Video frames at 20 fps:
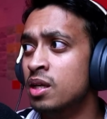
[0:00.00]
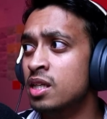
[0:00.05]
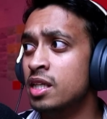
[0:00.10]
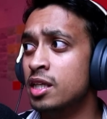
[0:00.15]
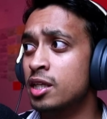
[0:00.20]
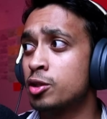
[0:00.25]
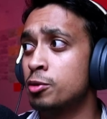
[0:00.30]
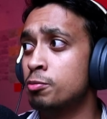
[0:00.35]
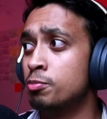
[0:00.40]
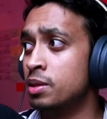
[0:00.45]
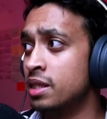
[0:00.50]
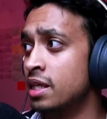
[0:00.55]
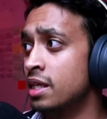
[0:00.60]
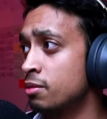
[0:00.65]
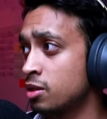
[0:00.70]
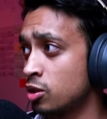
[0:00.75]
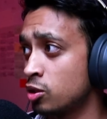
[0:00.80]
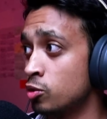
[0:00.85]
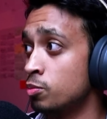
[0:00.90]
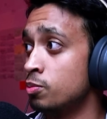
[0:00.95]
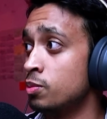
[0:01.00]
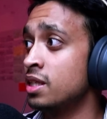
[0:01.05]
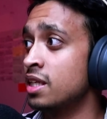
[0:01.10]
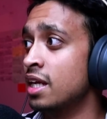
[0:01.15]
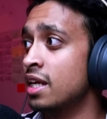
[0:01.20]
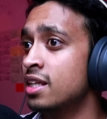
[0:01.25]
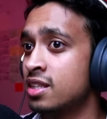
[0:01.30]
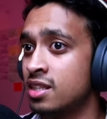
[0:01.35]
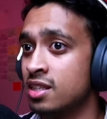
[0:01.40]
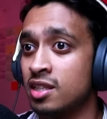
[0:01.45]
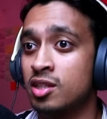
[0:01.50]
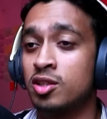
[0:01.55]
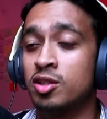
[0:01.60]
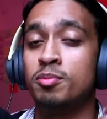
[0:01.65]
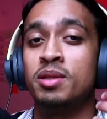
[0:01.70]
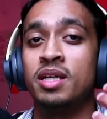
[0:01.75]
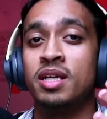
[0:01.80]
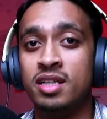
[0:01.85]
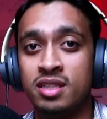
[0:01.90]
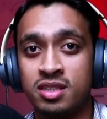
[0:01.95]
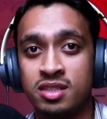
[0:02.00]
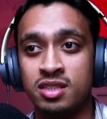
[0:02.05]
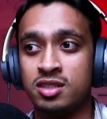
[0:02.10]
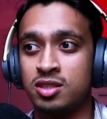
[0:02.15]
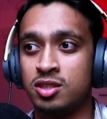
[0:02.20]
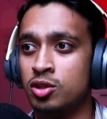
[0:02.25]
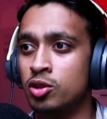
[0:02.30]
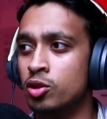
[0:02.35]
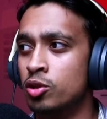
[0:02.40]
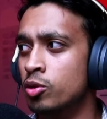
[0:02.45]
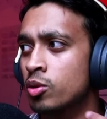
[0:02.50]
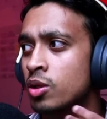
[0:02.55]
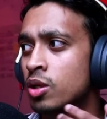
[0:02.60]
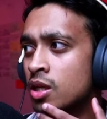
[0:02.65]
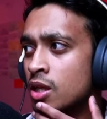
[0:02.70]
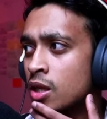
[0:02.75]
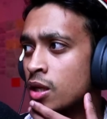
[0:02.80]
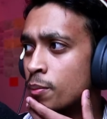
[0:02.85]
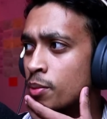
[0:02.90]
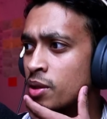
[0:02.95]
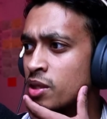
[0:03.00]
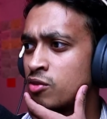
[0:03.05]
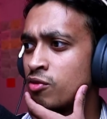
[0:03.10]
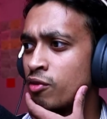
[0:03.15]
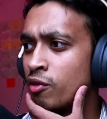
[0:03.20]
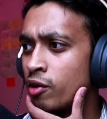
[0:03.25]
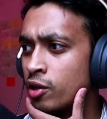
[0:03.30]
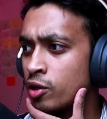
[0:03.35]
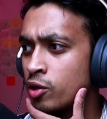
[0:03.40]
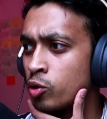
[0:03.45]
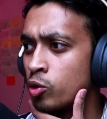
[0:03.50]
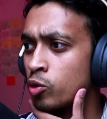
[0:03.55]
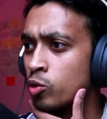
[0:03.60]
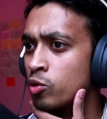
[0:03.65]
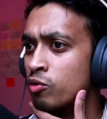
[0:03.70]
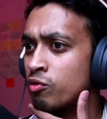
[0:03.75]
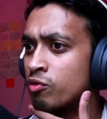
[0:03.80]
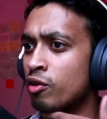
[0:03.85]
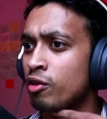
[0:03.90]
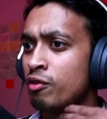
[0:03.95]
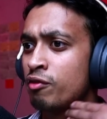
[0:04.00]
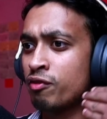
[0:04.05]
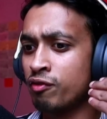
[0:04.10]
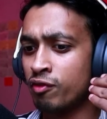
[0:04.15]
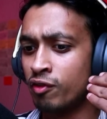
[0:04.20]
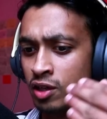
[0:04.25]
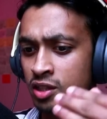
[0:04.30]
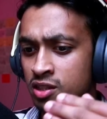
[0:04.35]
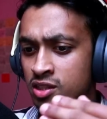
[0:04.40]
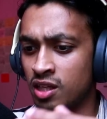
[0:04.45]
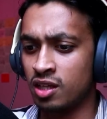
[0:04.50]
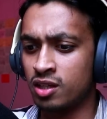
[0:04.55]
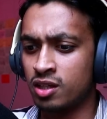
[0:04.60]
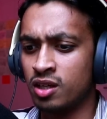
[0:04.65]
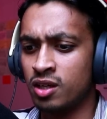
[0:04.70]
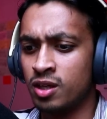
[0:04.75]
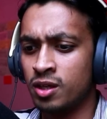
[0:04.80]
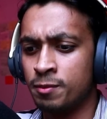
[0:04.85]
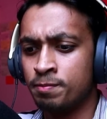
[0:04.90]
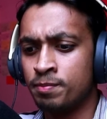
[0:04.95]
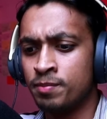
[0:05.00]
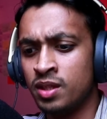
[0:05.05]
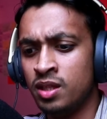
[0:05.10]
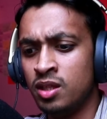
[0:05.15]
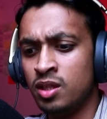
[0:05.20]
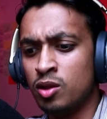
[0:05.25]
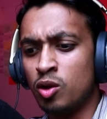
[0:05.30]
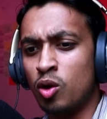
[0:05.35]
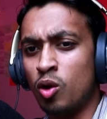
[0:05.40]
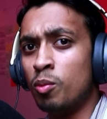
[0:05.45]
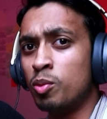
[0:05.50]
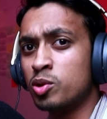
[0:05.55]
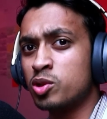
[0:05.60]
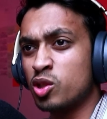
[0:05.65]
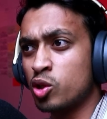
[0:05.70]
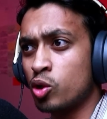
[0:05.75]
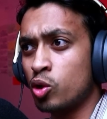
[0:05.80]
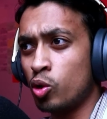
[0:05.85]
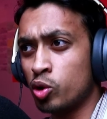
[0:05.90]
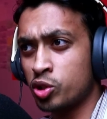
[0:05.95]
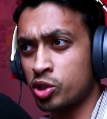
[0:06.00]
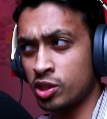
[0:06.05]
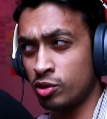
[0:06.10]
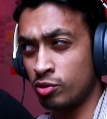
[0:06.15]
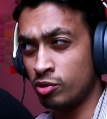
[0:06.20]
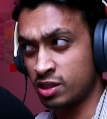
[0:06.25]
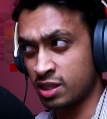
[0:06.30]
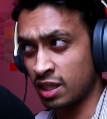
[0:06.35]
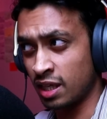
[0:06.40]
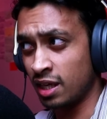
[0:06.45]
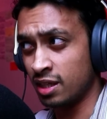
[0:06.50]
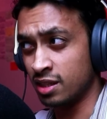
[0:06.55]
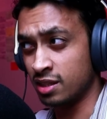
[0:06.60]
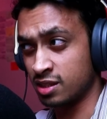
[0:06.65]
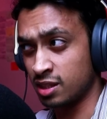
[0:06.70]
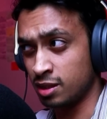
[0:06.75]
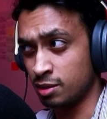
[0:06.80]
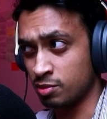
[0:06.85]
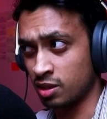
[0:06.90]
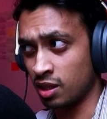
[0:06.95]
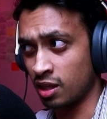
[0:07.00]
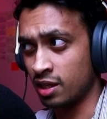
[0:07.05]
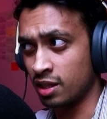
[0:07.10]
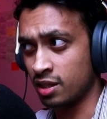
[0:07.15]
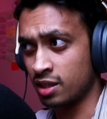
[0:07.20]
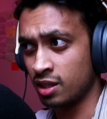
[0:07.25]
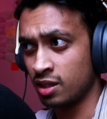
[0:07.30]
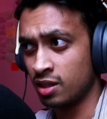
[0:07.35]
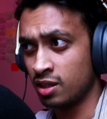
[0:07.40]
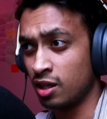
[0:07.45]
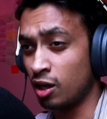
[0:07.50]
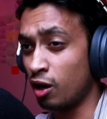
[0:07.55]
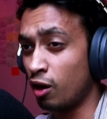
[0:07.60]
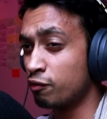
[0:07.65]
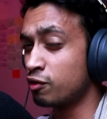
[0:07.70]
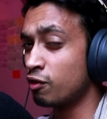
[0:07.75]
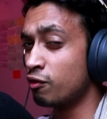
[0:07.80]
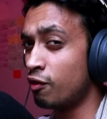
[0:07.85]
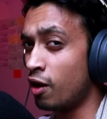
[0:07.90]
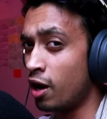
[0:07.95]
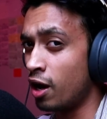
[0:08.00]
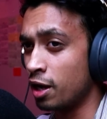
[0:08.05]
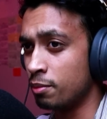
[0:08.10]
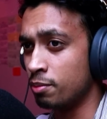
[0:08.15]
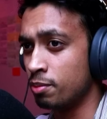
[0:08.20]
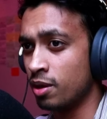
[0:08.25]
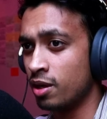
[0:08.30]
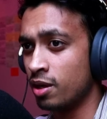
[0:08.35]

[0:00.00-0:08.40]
It could be, it could mean anything. It could mean anything to you, but it's very cool. Very, it's like a, almost a cautionary tale, it seems like. Love the vibe.